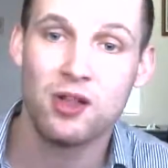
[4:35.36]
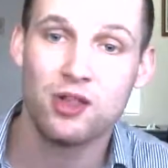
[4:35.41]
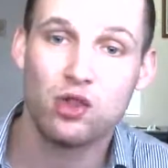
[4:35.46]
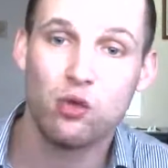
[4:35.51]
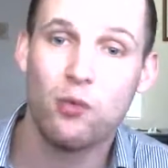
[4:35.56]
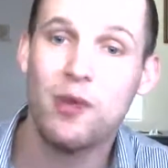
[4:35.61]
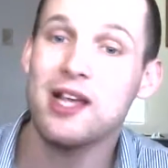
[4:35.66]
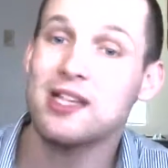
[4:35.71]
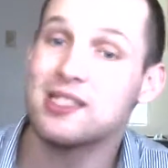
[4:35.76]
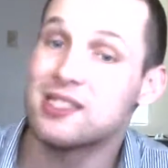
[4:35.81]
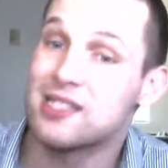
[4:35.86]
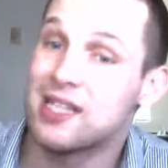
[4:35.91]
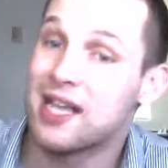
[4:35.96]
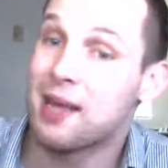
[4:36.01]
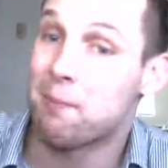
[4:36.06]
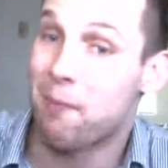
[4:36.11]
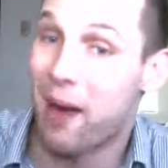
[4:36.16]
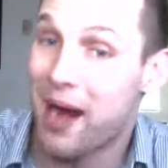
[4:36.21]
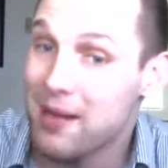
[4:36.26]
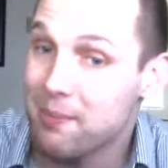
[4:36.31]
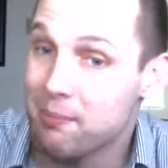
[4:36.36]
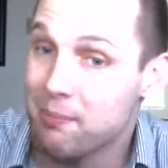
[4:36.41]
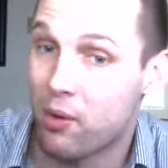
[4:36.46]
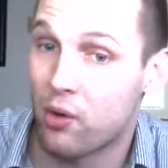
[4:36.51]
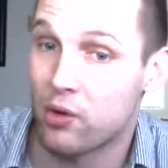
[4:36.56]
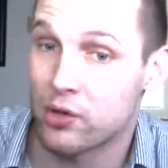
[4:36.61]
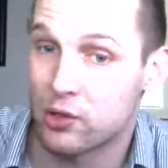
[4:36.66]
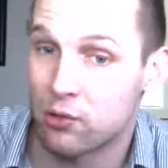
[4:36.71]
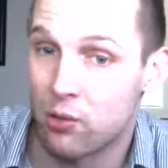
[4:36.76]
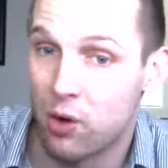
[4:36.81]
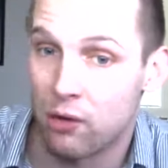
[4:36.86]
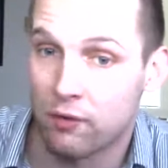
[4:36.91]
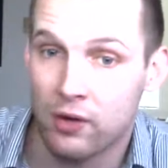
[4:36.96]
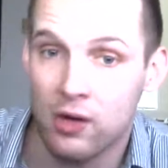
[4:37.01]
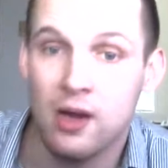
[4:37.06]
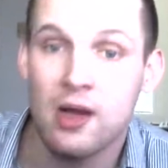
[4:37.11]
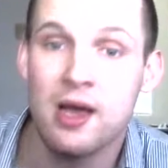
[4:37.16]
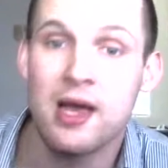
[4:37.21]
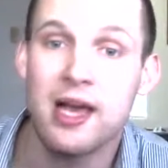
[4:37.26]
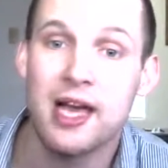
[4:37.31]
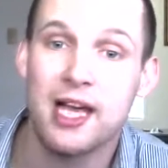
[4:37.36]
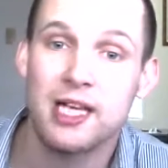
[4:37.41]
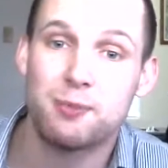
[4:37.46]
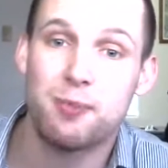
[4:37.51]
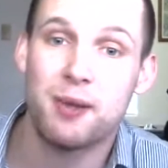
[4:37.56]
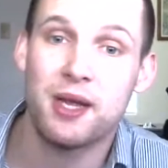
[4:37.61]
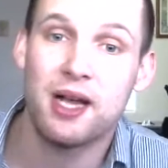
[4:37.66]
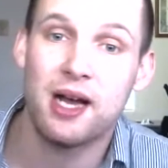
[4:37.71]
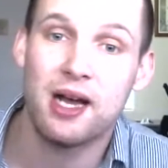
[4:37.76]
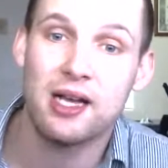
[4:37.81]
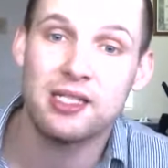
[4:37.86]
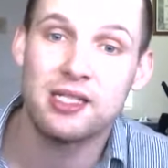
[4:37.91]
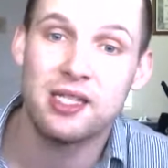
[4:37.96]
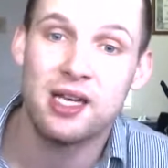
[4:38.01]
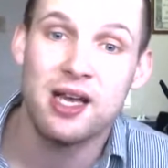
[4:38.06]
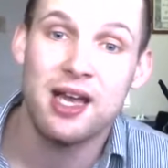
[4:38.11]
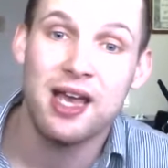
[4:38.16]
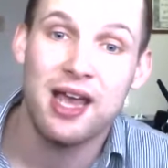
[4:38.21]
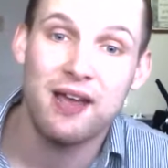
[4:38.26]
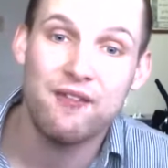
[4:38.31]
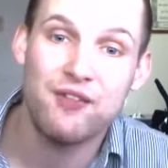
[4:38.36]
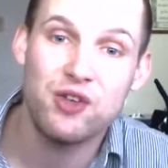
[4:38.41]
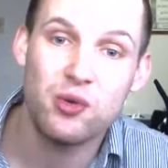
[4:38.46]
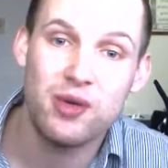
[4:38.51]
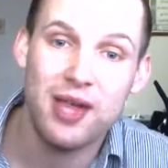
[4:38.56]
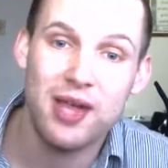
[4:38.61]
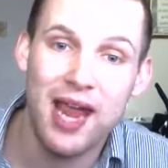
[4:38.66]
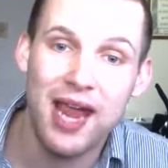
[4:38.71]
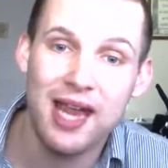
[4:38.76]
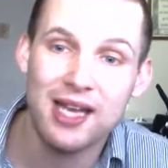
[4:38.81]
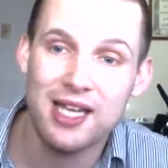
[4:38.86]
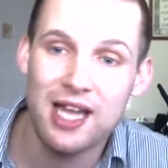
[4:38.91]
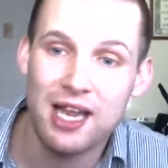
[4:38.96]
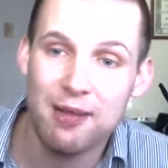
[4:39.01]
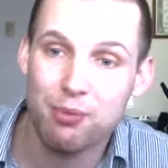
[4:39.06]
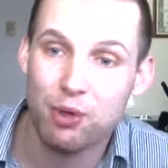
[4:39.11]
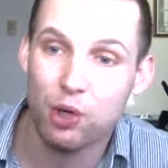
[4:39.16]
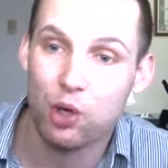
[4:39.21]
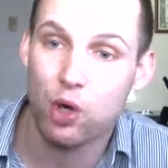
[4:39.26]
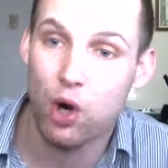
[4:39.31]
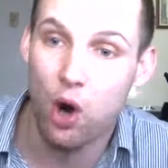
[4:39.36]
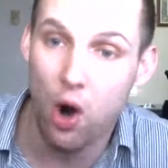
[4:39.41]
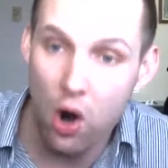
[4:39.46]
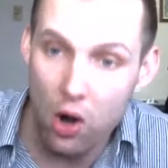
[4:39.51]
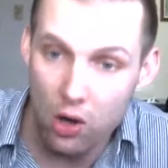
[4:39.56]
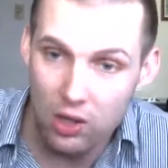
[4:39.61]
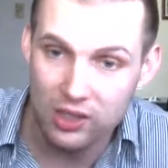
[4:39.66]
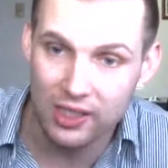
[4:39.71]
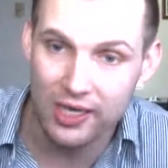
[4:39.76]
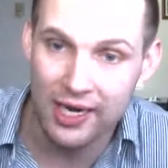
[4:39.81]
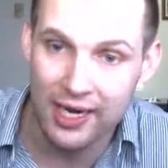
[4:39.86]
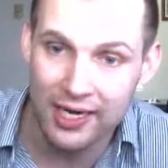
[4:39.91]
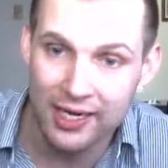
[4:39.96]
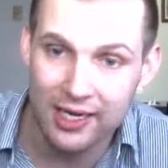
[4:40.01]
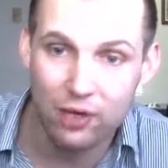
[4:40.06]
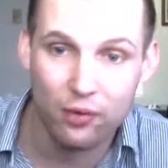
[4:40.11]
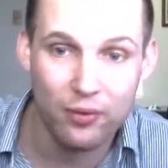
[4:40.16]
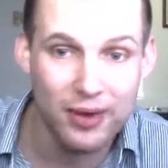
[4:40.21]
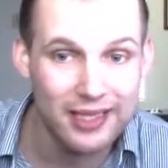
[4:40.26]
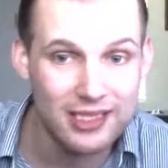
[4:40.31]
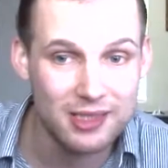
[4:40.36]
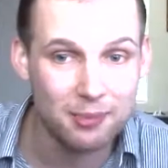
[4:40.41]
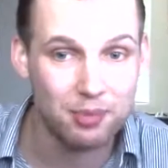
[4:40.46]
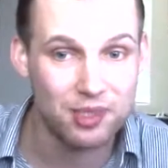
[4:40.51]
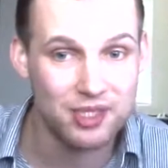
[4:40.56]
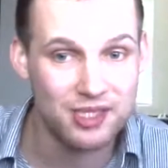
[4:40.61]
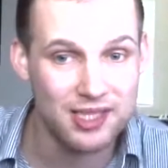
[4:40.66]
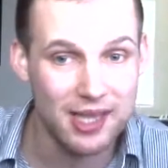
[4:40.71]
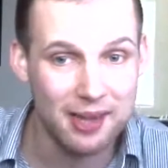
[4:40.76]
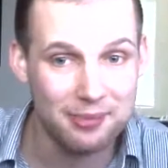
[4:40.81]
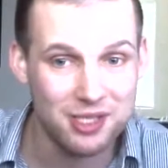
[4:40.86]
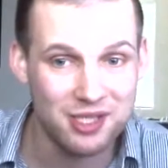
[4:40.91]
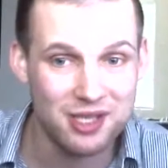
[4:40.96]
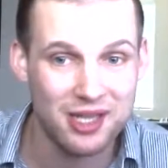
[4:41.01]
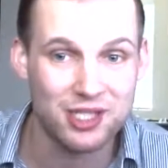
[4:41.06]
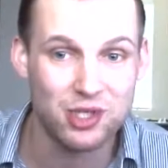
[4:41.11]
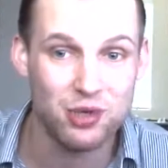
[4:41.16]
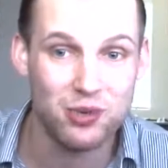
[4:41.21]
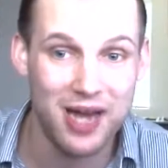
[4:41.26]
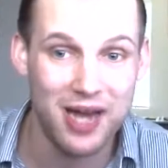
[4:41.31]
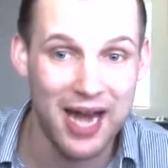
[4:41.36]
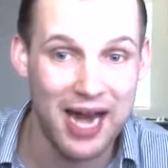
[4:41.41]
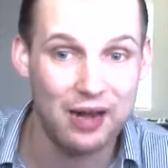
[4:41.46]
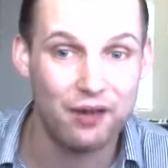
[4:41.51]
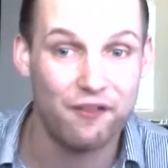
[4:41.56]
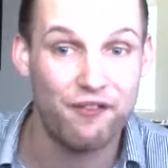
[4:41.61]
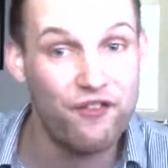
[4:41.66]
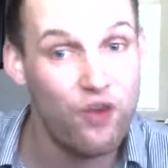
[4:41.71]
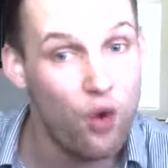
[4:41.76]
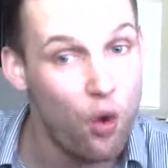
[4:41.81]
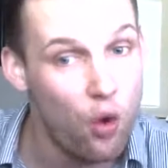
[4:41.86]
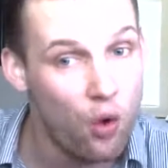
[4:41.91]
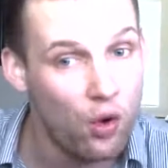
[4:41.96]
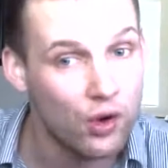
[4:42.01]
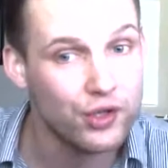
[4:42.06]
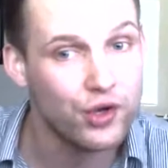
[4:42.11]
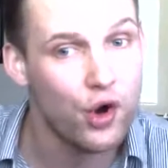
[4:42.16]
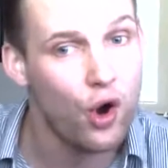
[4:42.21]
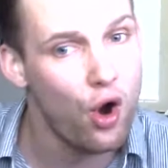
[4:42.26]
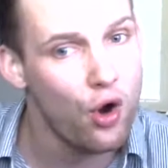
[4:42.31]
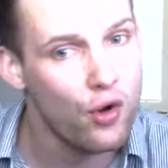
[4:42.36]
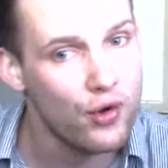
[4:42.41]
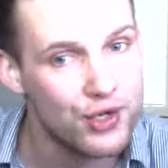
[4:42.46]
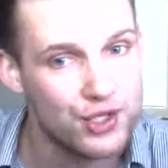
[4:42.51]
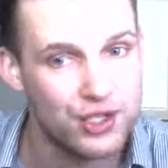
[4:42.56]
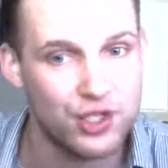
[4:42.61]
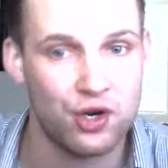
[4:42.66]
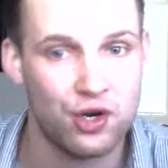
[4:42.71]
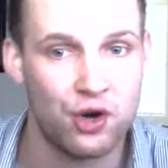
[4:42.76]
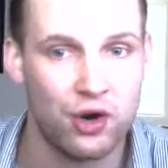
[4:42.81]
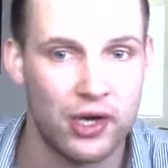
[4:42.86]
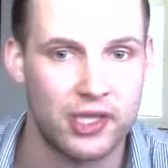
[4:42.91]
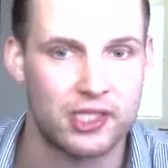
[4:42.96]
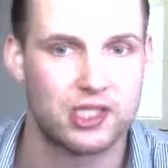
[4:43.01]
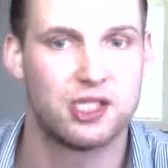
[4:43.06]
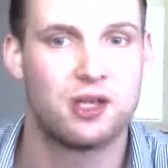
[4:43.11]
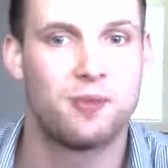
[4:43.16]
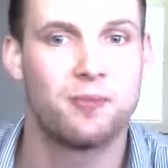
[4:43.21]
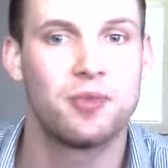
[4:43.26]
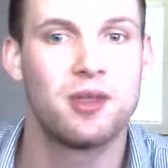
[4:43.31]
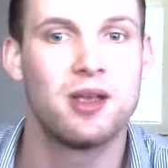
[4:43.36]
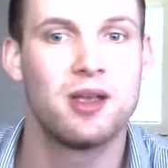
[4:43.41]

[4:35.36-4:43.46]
The reason they might pull you over is because if you can't keep your car clean, it creates a perception that you can't afford car insurance.